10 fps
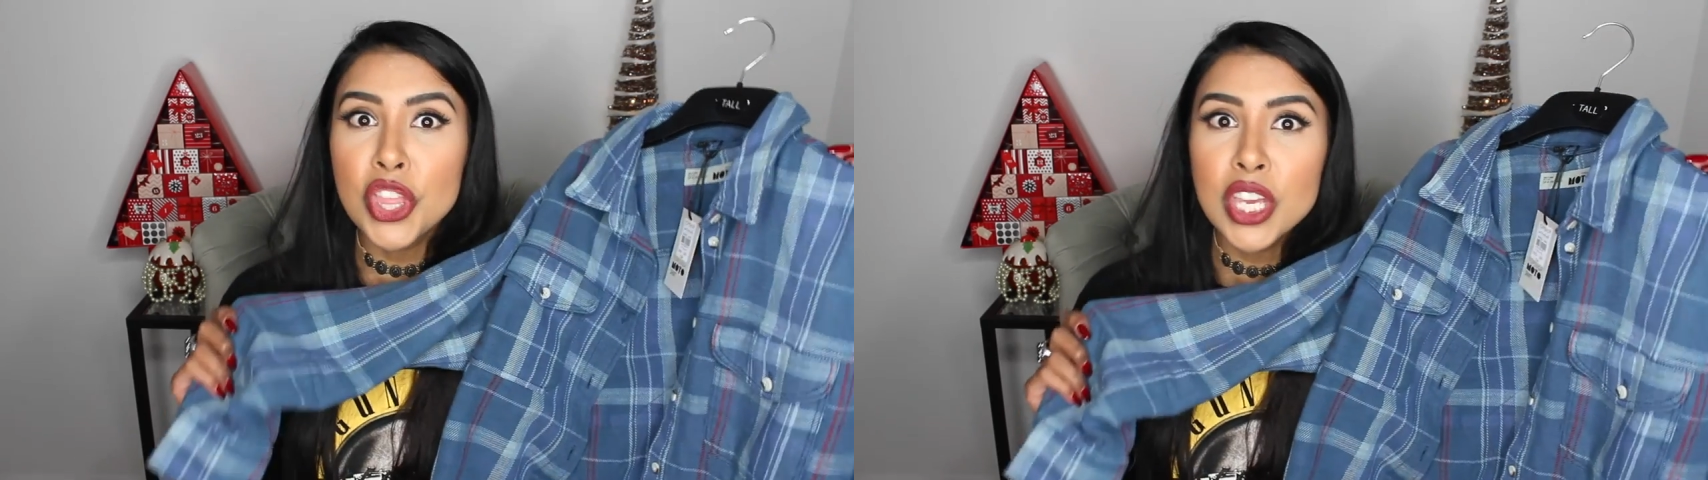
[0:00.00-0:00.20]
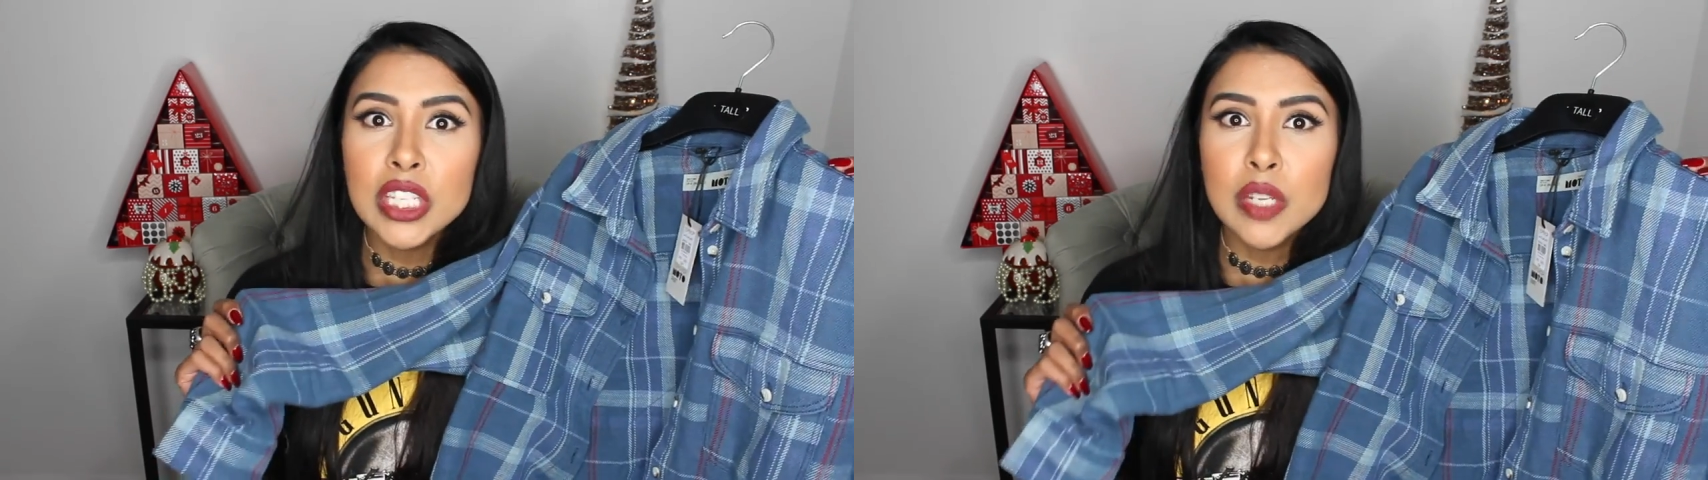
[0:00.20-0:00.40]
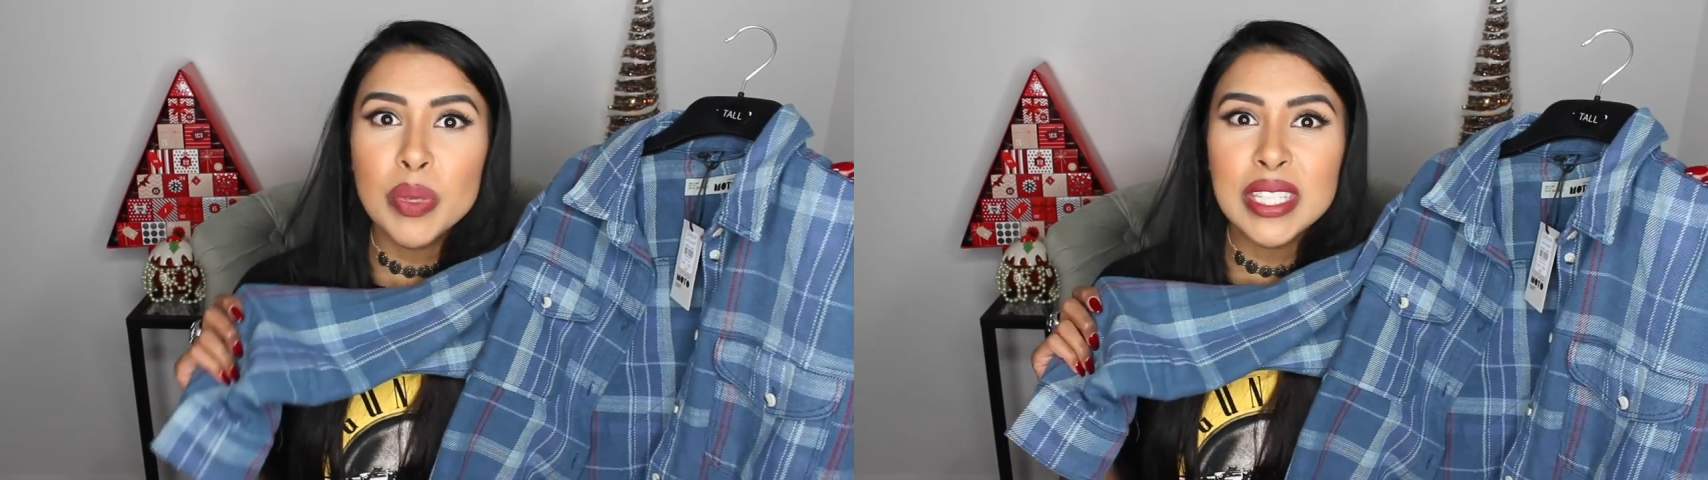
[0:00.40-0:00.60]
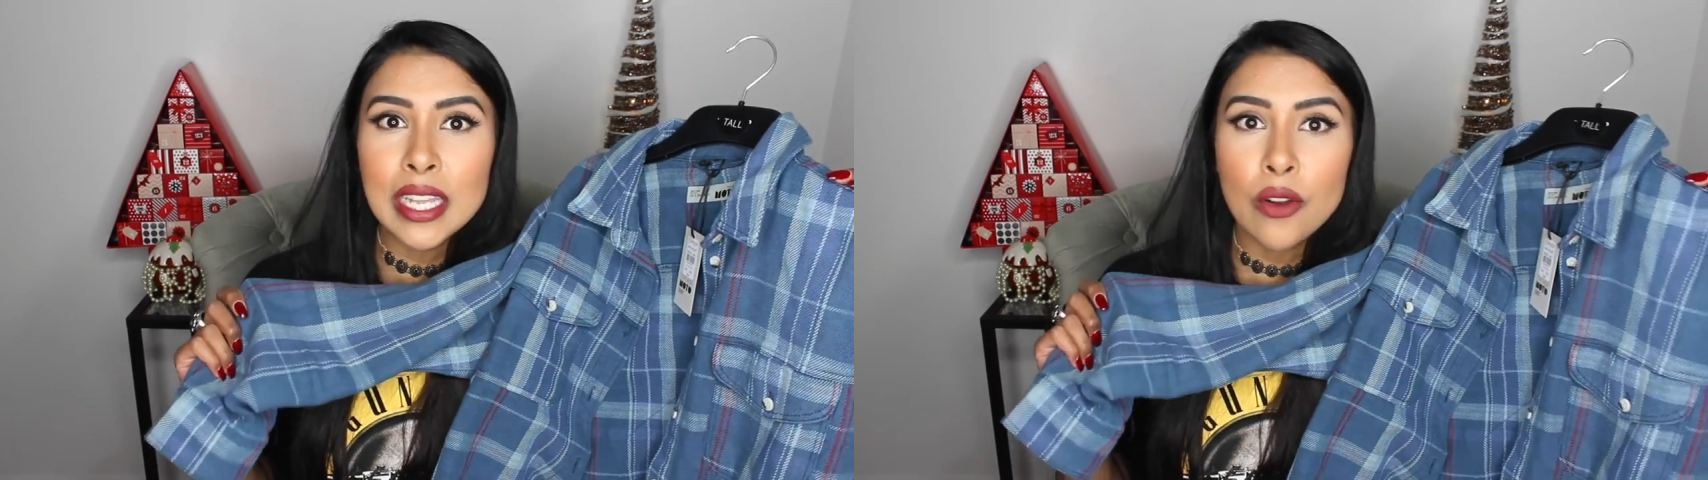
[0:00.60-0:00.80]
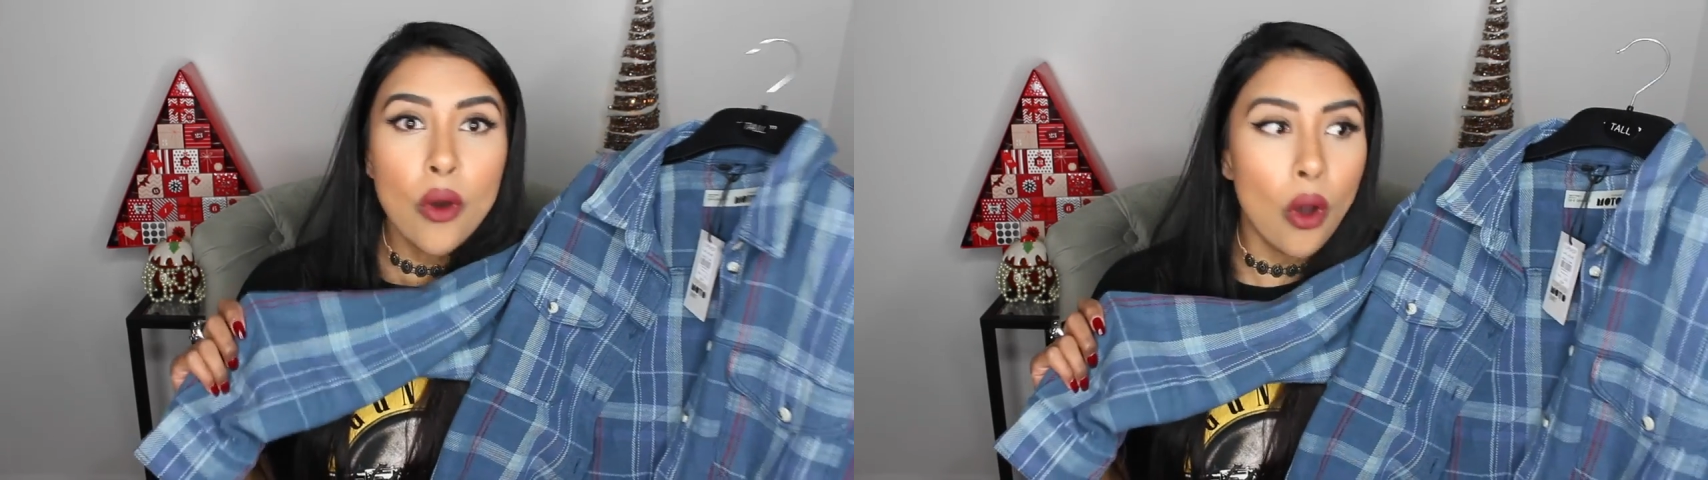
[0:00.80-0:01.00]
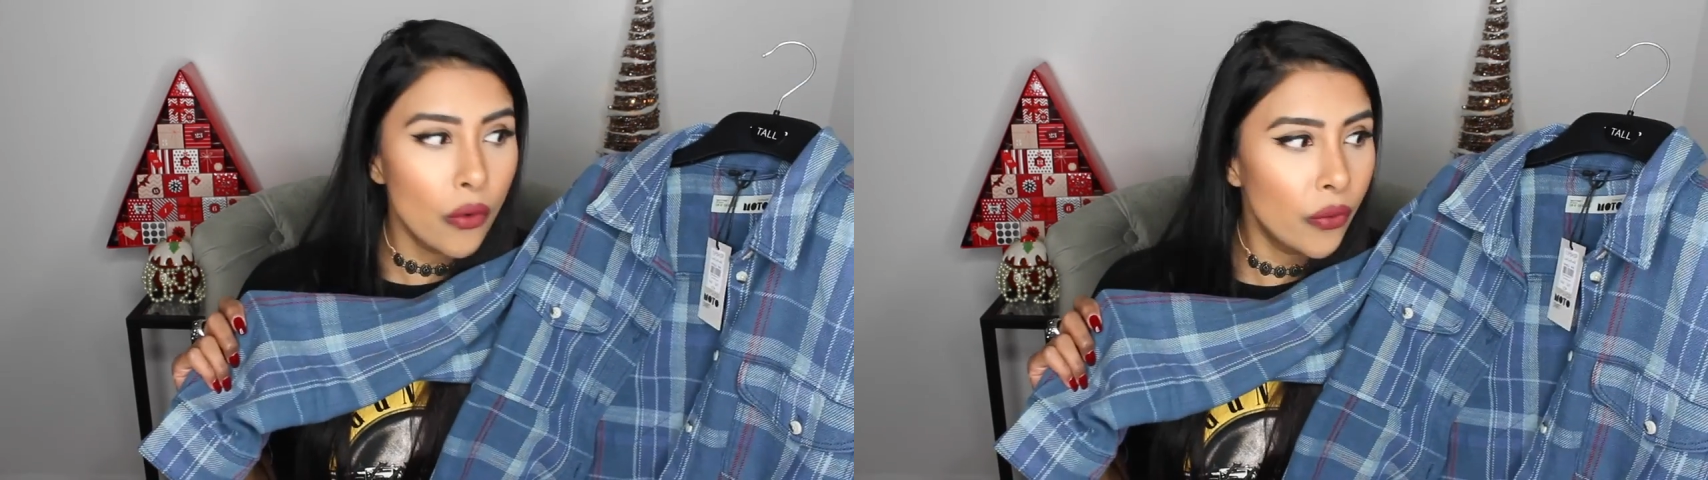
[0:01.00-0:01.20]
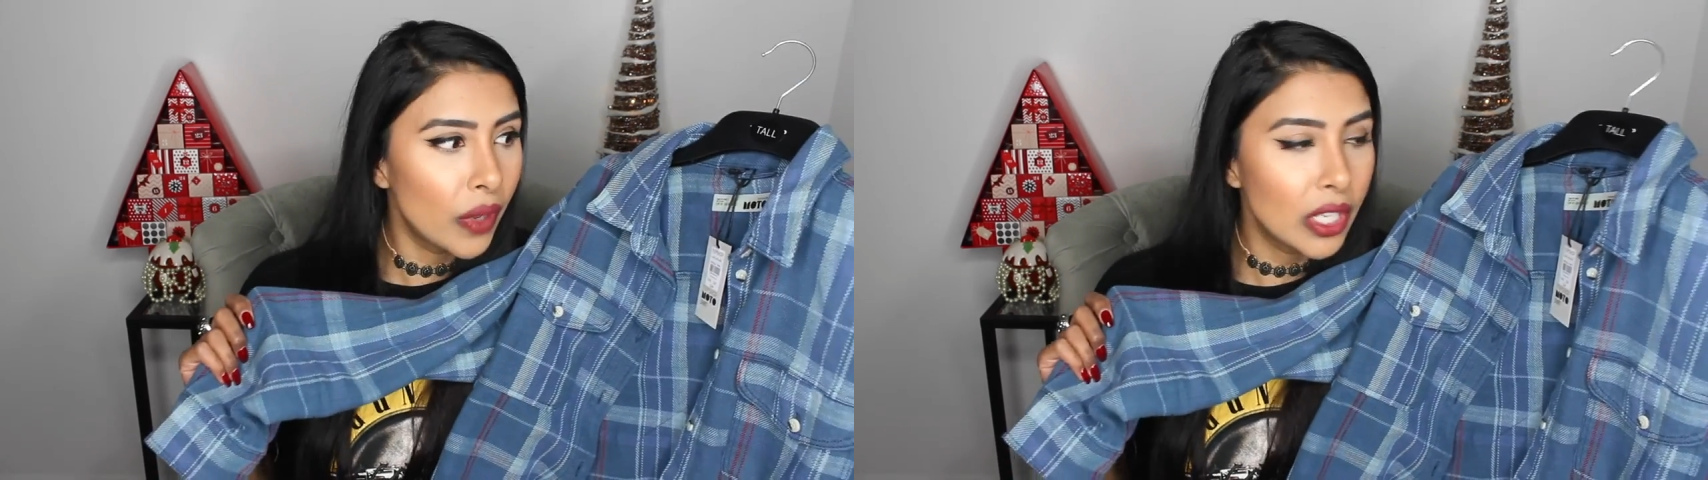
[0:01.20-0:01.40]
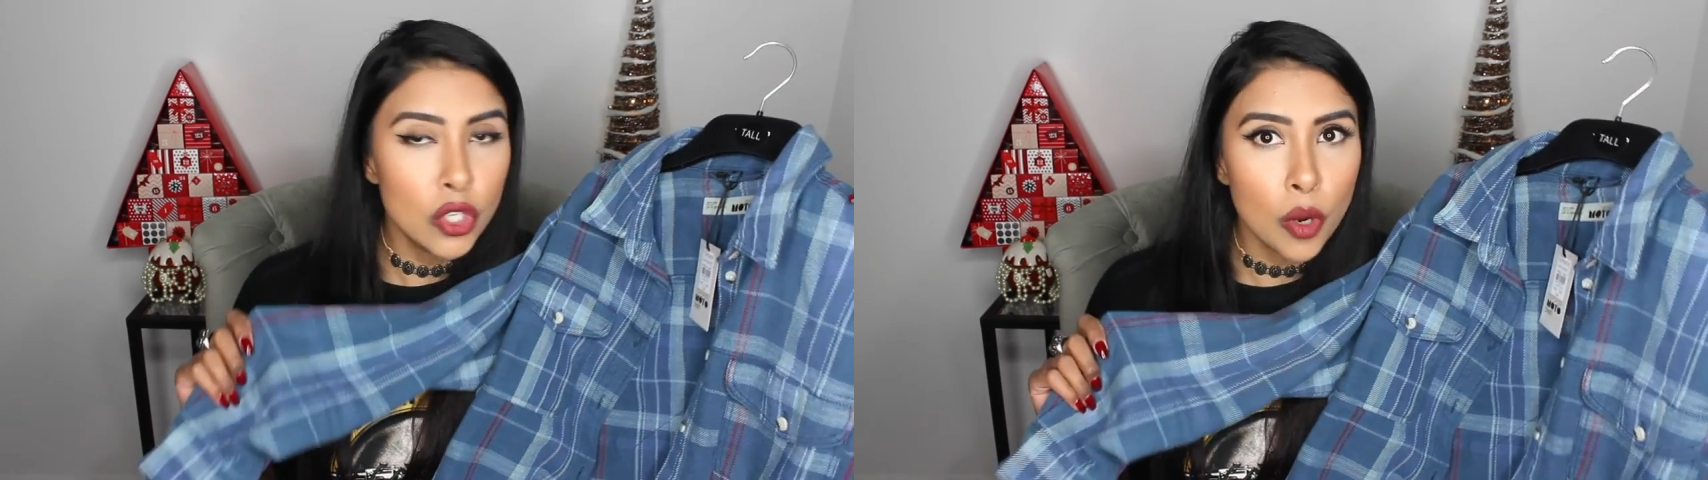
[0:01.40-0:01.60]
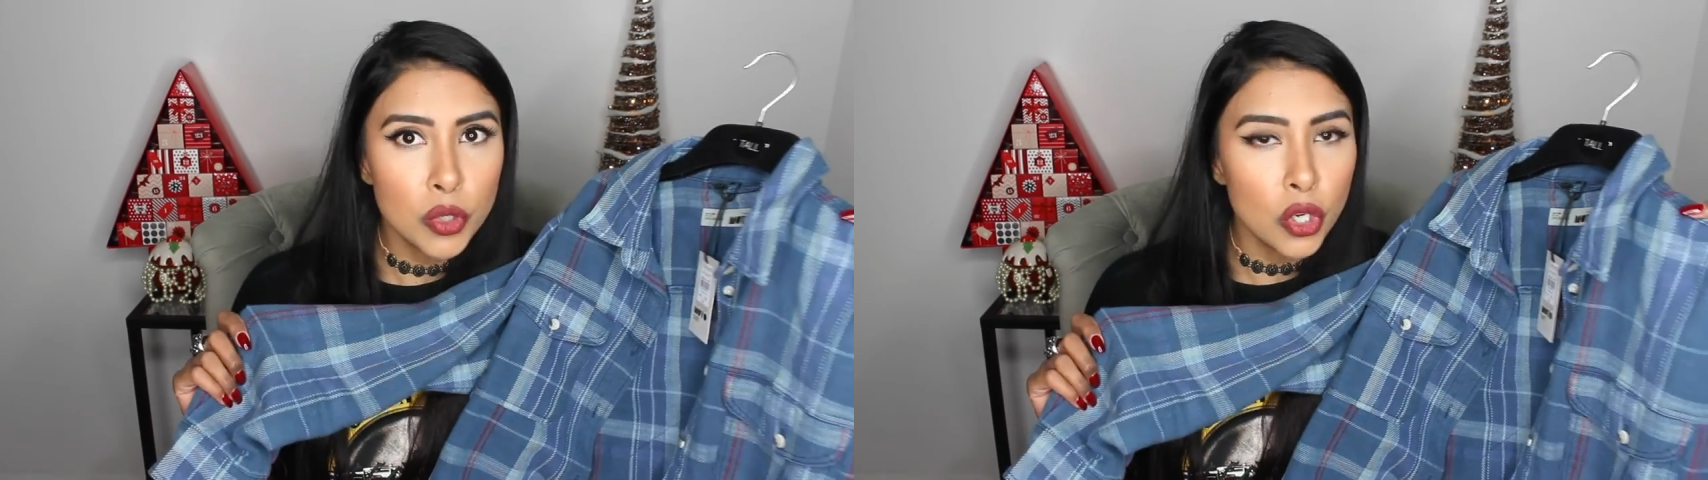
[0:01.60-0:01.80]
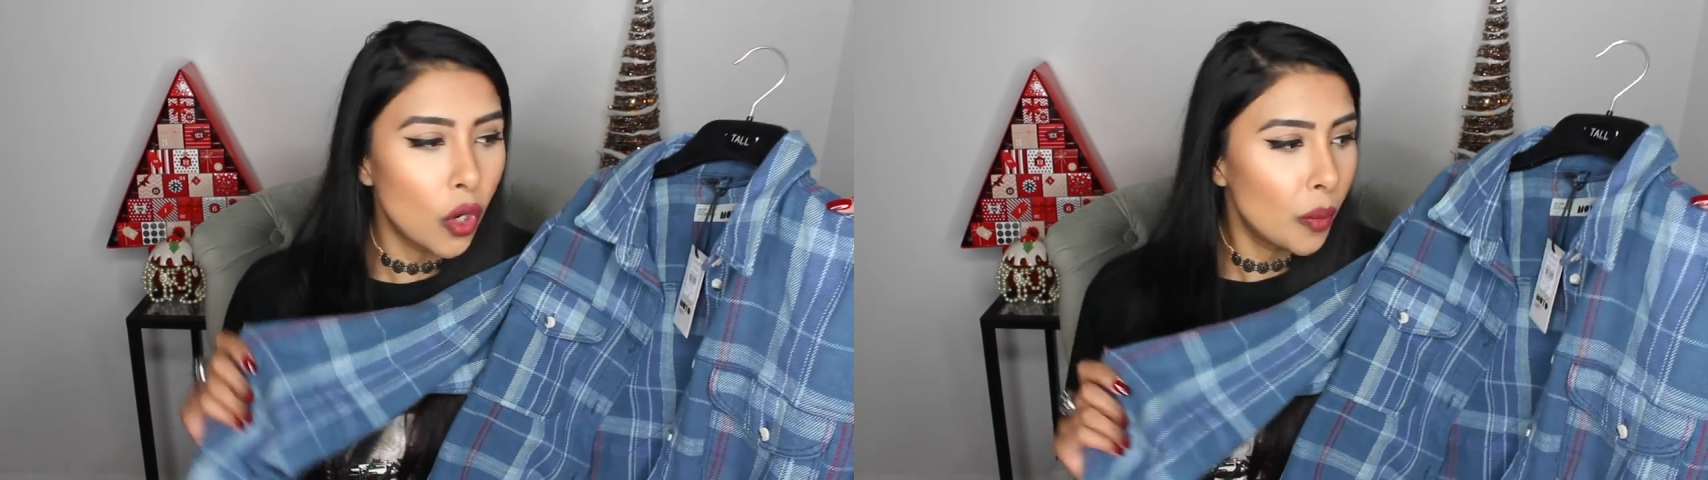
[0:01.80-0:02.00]
30% off in
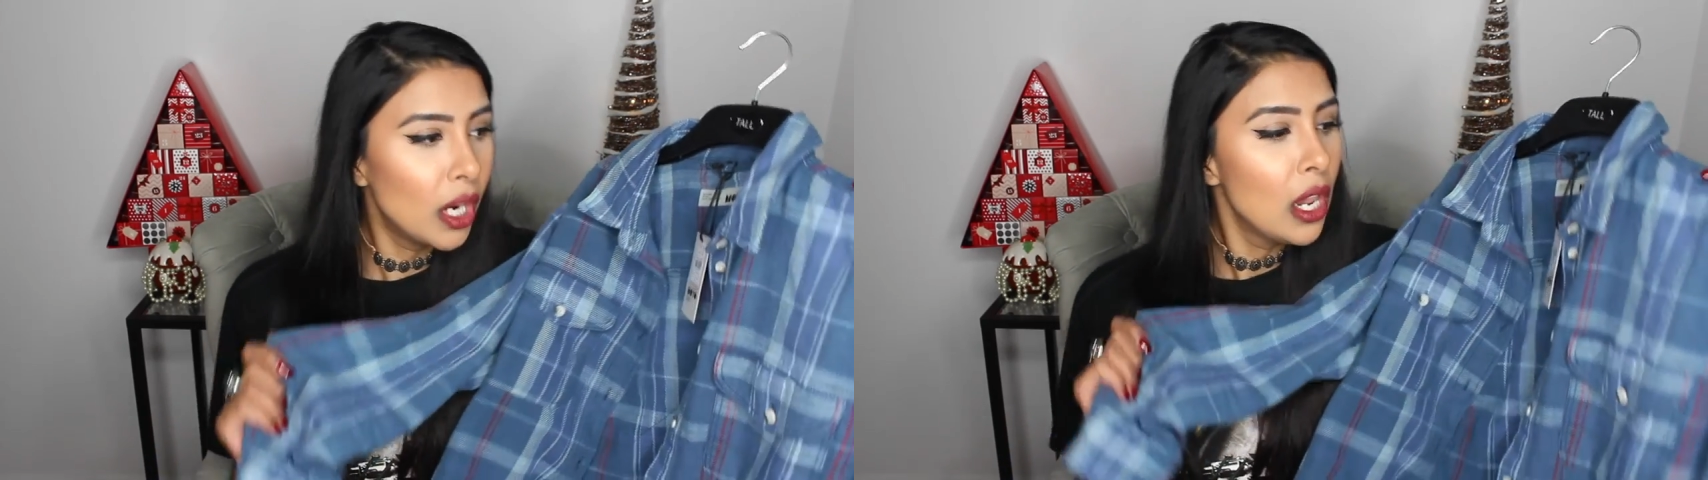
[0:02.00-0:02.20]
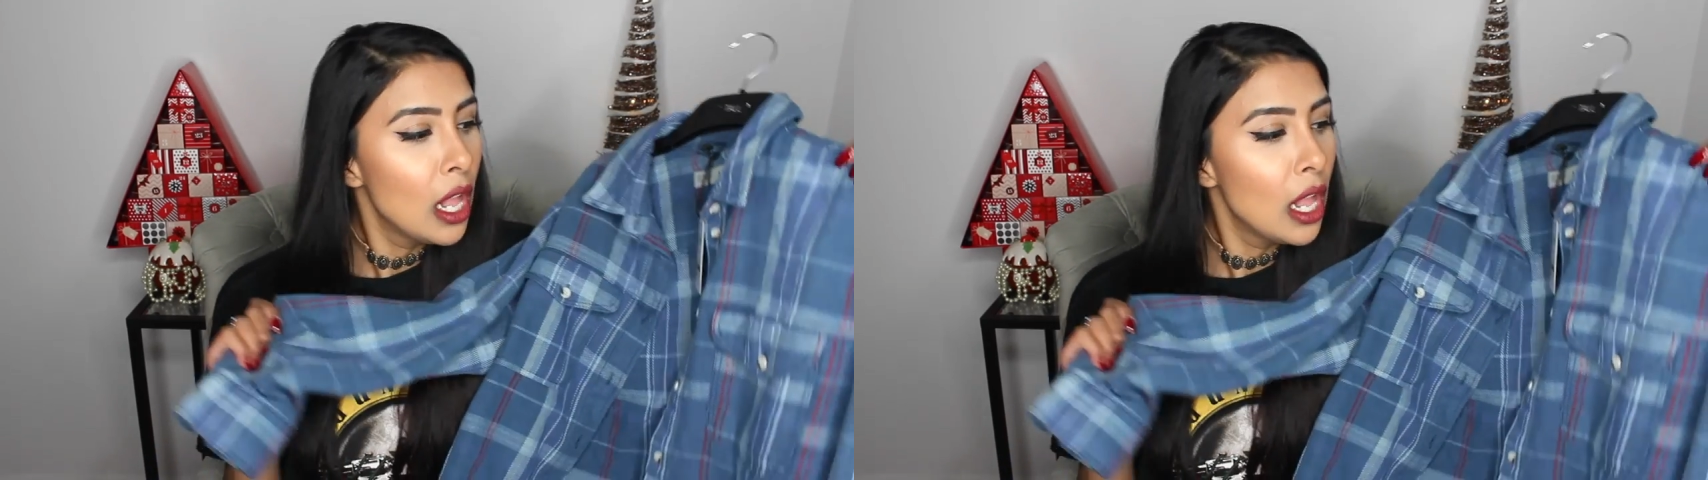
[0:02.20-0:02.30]
Topshop.